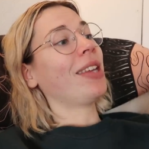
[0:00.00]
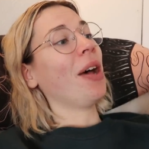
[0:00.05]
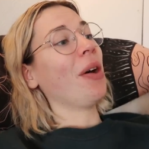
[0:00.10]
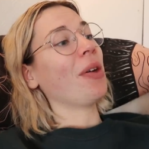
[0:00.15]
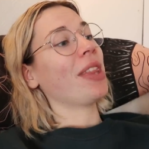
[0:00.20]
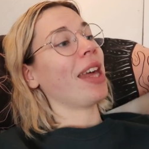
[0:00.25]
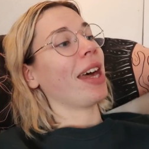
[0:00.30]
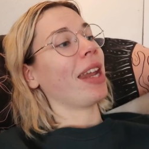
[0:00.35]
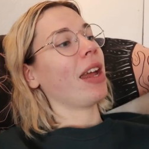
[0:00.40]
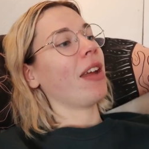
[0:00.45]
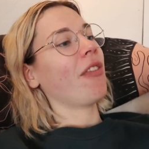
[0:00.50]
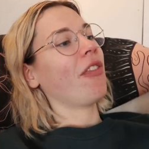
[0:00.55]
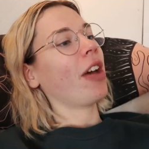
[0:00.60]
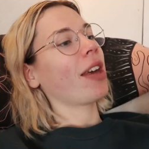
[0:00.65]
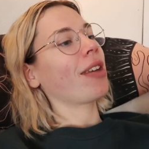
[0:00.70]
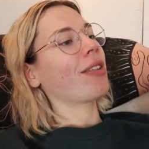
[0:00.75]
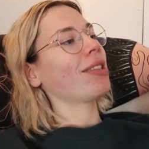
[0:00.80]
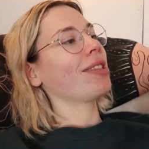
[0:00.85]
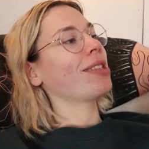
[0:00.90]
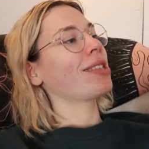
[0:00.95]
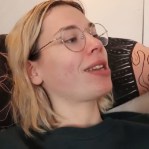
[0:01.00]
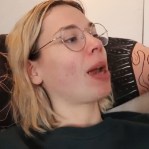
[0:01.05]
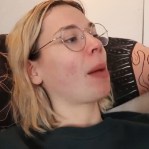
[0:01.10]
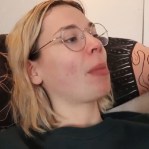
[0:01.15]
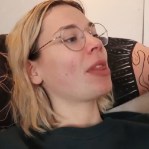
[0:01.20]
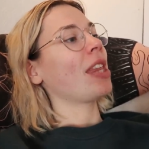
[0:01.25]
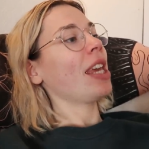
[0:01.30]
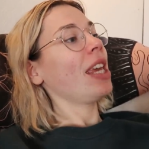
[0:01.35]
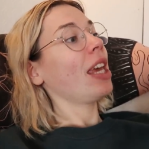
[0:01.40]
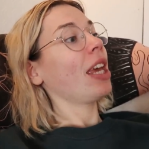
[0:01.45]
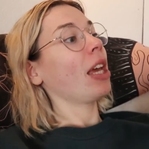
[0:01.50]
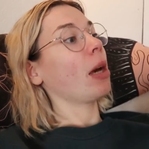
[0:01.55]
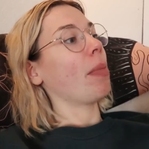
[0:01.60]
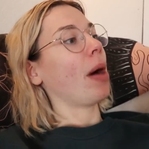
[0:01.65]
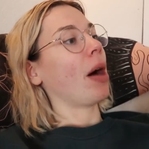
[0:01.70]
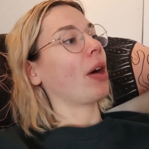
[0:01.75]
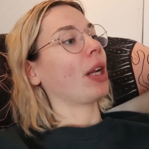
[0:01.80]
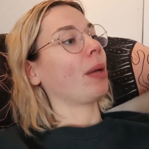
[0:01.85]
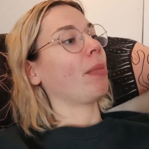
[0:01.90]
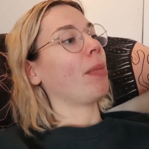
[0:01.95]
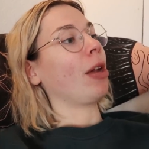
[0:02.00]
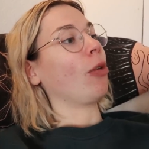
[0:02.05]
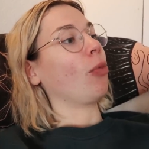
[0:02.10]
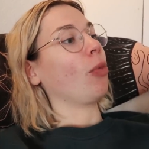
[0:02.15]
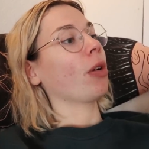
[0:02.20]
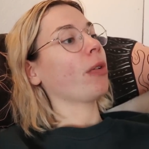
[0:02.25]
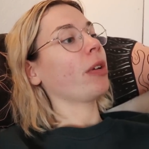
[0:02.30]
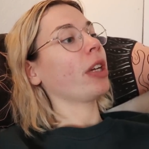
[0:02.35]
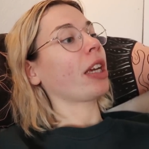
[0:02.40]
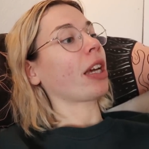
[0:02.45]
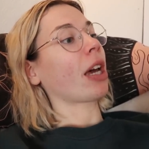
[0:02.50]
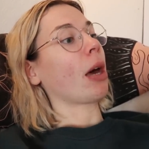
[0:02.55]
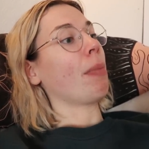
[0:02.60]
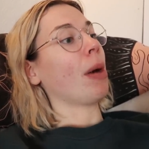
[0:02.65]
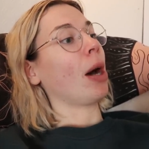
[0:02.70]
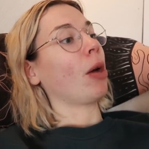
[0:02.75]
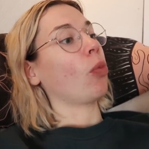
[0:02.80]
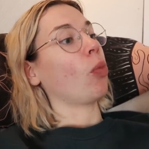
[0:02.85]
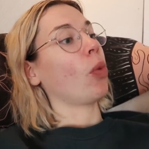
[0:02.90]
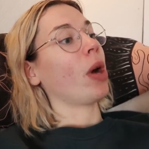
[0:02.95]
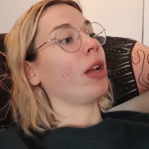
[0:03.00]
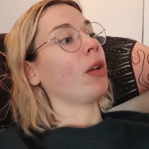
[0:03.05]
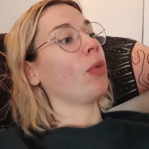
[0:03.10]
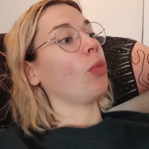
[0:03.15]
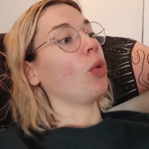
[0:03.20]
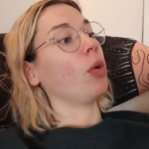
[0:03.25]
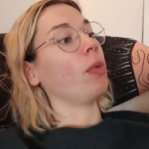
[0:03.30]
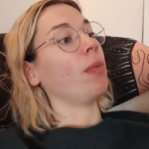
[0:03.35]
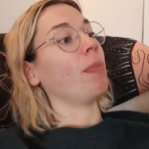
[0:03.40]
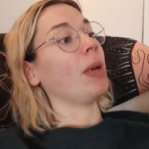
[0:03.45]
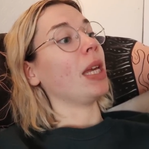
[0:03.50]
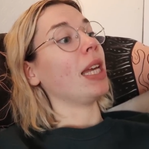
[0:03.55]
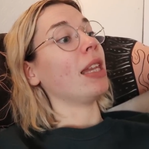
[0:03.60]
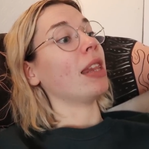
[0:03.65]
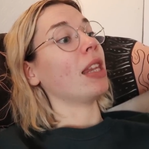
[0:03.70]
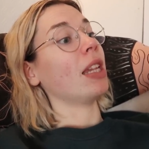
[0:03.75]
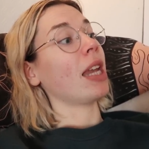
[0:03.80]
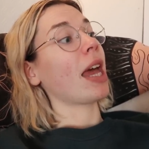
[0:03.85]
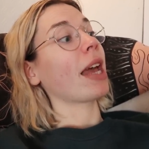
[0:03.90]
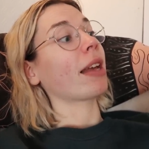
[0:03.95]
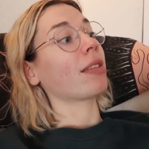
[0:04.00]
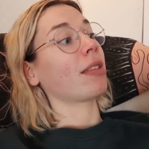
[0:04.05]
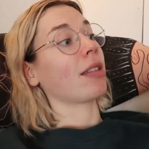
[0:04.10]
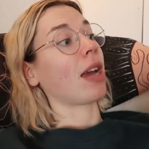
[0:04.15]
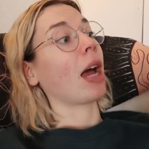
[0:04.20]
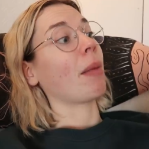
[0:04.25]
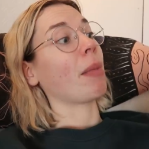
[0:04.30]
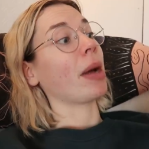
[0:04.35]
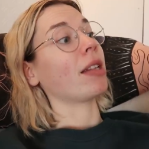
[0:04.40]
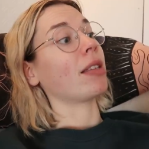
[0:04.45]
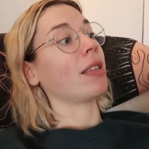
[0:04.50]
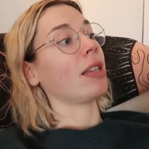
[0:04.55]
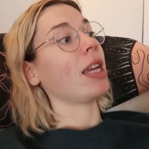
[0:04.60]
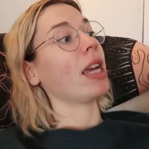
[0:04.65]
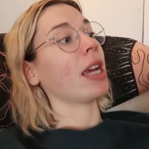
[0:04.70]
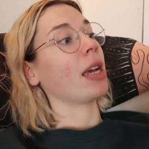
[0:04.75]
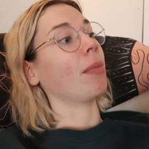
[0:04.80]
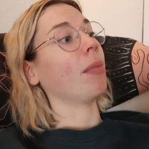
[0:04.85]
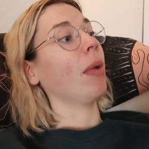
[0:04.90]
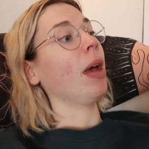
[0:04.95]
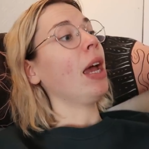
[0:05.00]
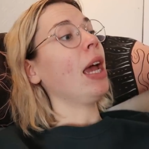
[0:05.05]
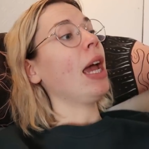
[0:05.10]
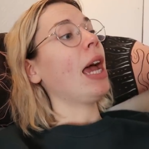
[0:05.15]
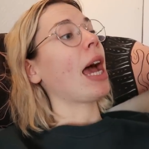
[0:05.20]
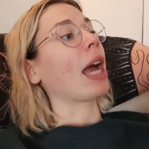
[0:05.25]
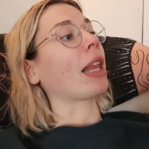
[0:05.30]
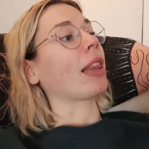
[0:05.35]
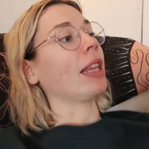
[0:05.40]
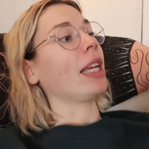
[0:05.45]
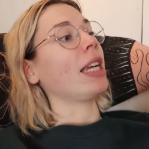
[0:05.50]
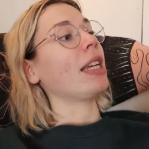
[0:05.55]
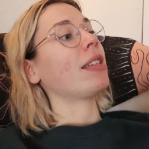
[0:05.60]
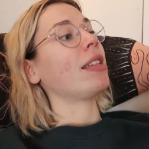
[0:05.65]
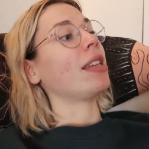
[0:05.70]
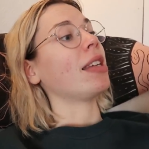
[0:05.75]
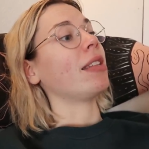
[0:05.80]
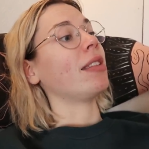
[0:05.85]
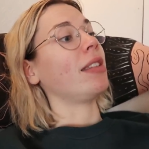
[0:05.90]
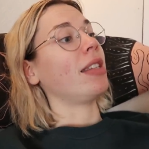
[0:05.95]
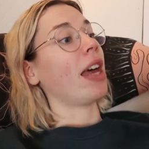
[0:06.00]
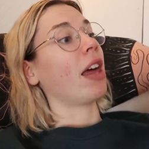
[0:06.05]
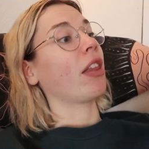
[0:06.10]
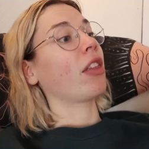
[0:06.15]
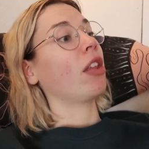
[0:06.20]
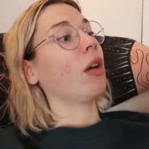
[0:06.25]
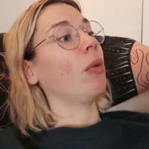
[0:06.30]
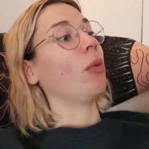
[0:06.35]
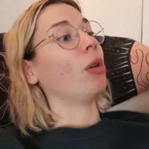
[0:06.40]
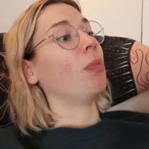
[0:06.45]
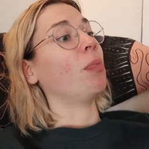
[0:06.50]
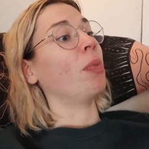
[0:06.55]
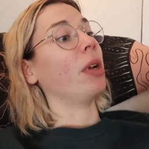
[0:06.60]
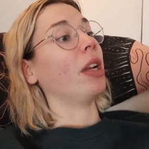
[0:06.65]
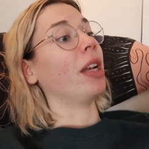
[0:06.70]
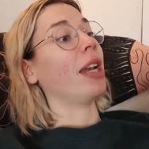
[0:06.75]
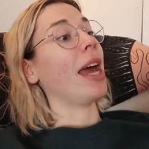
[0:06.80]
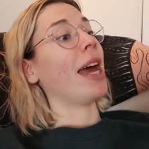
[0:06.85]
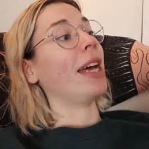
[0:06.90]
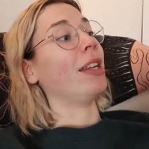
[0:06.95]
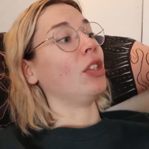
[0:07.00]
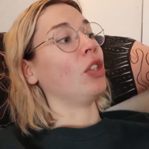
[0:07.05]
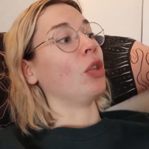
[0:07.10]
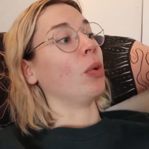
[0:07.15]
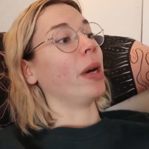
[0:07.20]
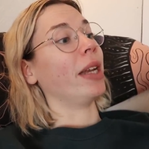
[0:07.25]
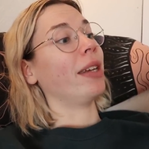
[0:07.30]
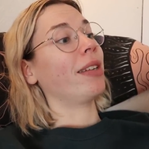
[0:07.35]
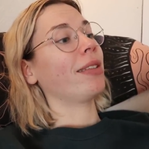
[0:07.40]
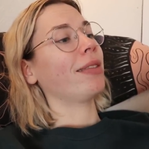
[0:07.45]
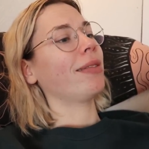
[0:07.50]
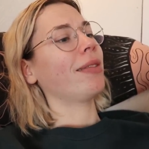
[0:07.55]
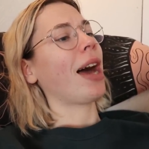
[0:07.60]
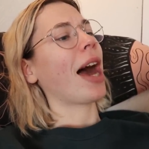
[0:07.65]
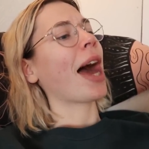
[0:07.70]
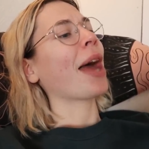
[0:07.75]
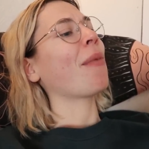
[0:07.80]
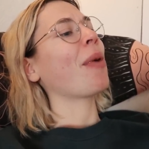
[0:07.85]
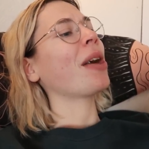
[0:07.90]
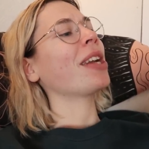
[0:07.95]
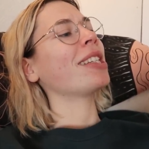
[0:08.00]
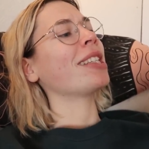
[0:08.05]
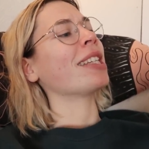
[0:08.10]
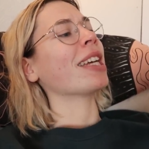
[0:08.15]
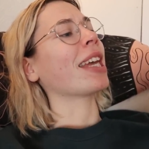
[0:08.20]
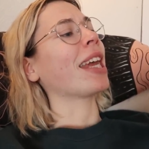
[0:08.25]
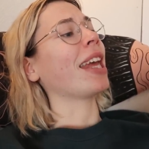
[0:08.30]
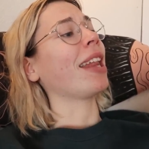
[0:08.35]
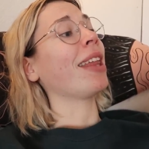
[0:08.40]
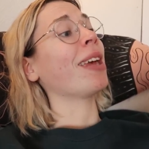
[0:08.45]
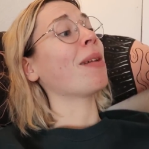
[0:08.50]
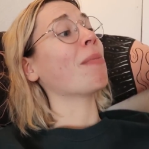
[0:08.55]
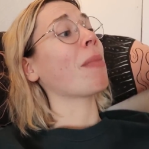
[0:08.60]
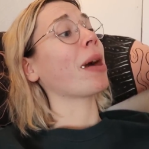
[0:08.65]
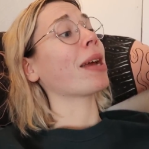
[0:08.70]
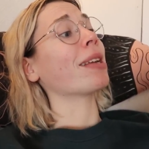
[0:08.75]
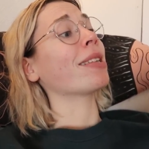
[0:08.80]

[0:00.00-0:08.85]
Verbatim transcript: so that if I couldn't stop thinking about him and worrying about when would be the next time I'd see him, at least his death would put an end to it. I wanted to kill him